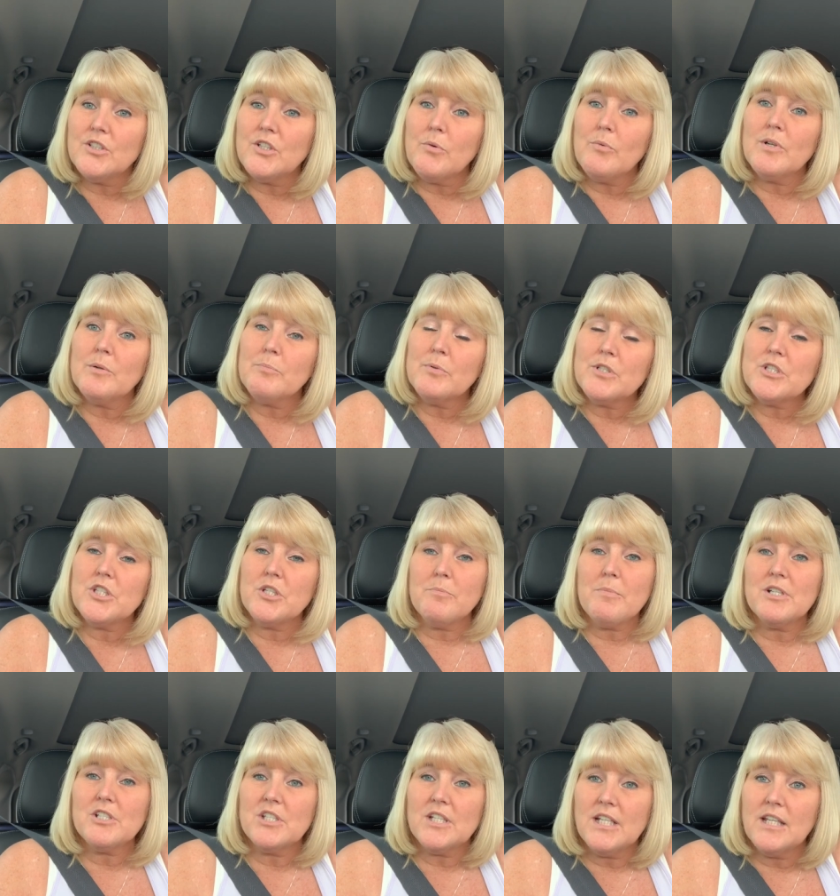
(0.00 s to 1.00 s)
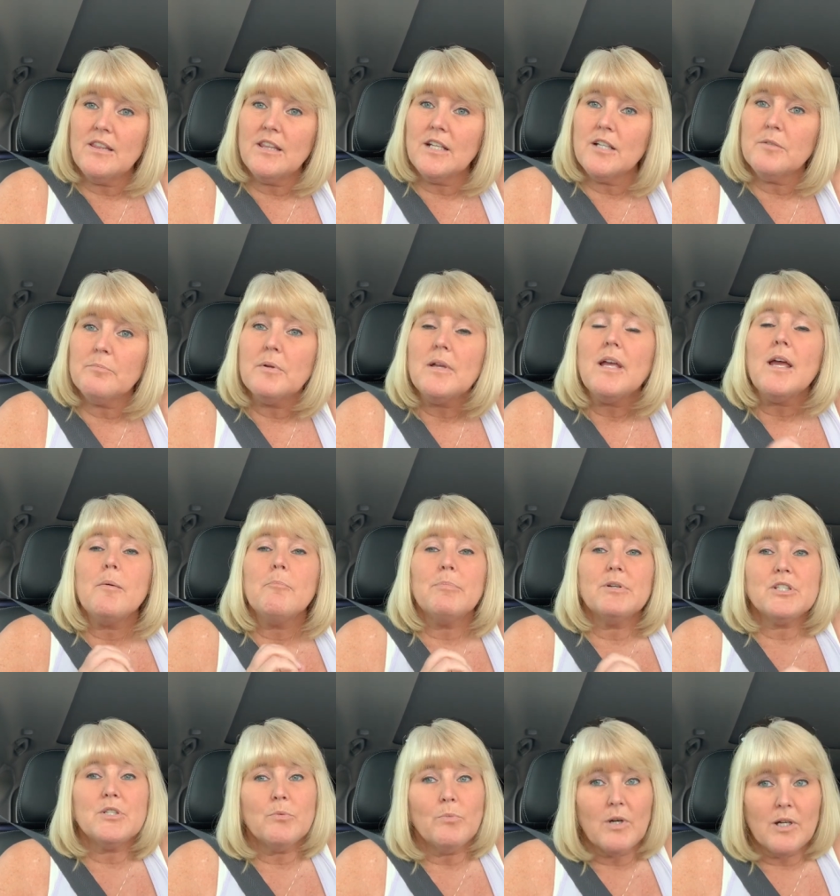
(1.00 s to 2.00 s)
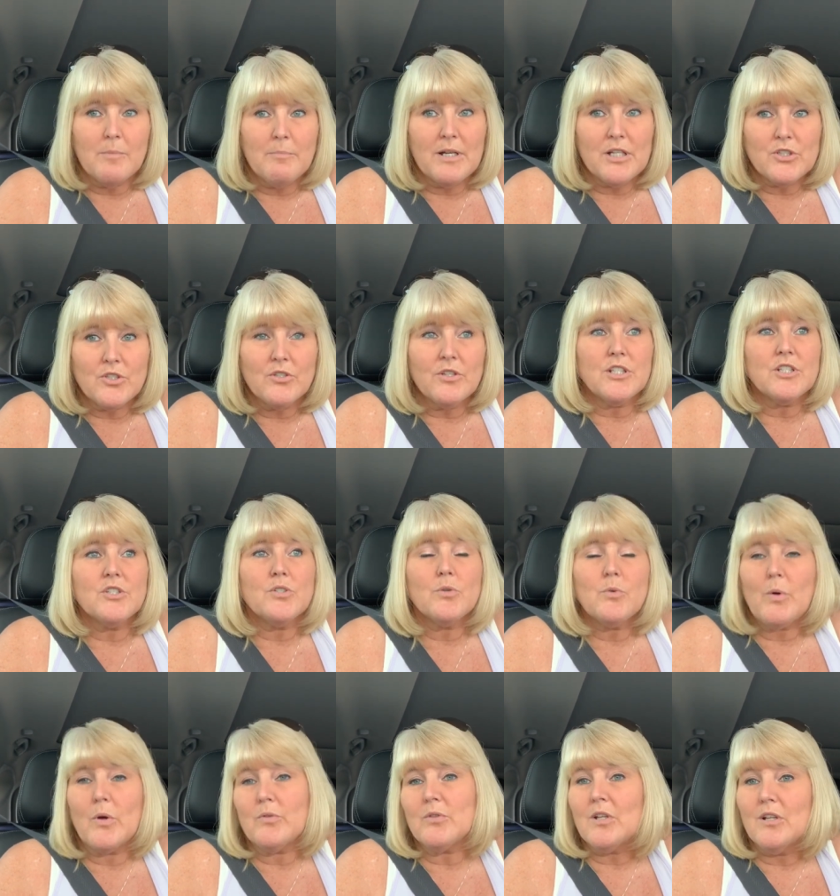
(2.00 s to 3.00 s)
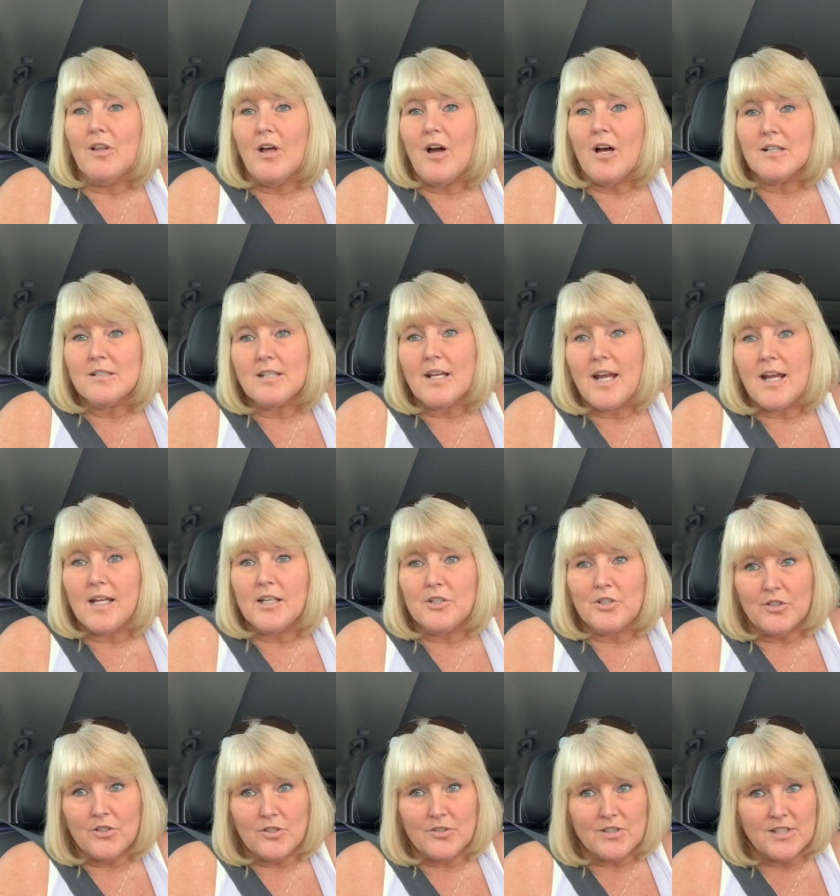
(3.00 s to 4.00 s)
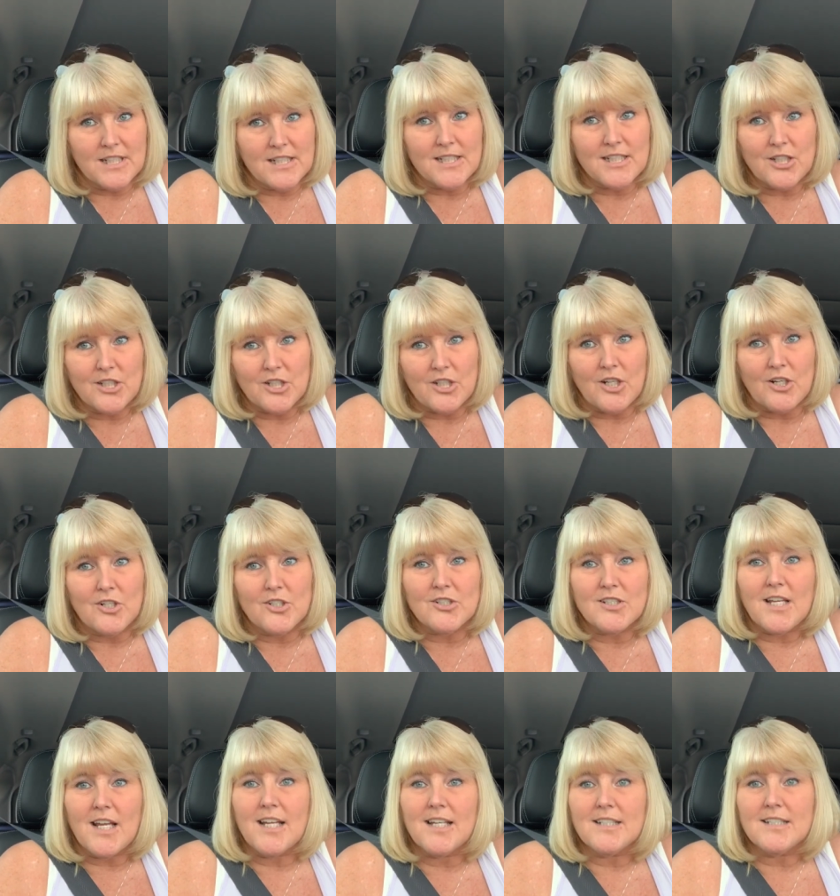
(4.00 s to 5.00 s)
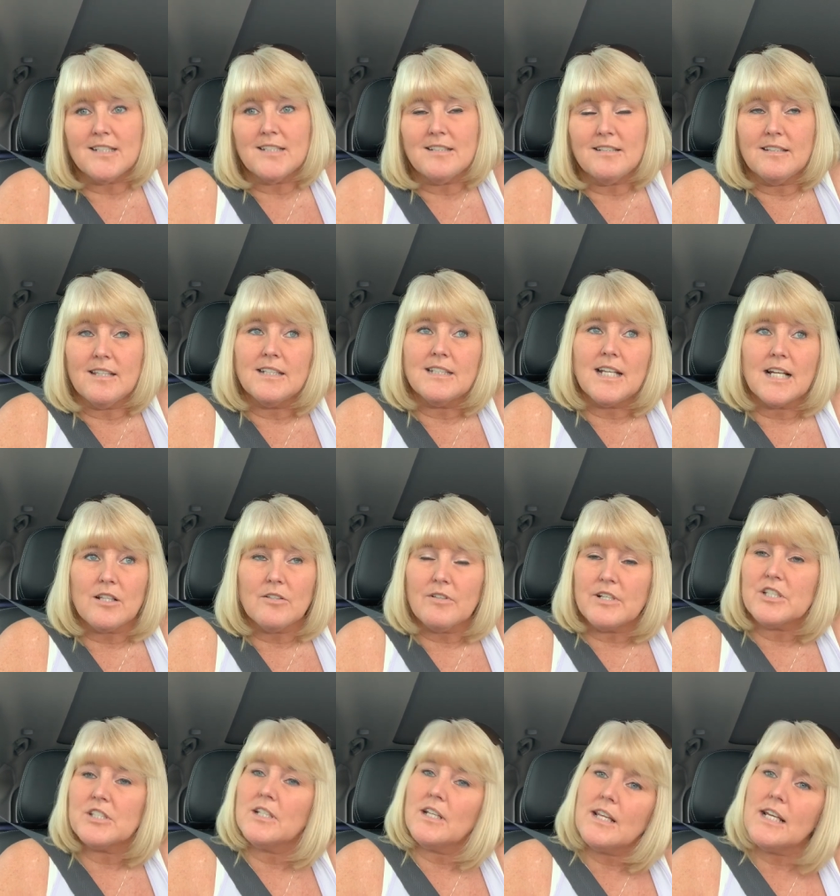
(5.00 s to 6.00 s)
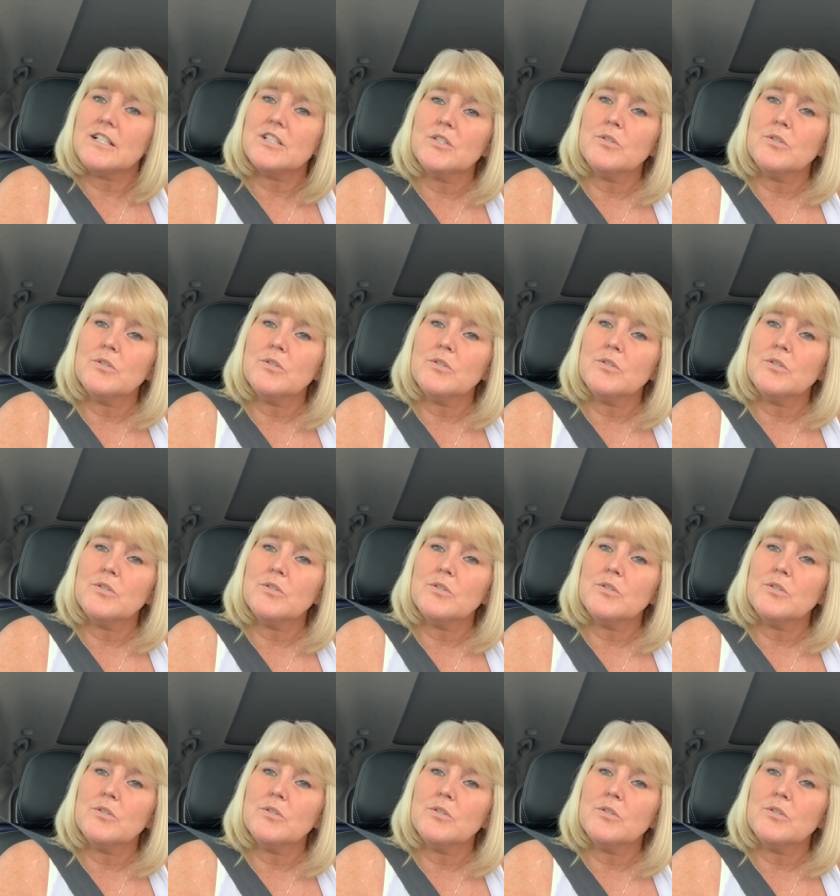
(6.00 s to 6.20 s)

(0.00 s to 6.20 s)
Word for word: don't want to put too much in there, but you want to make sure that you quote the laws and your CC&Rs and the declaration and that.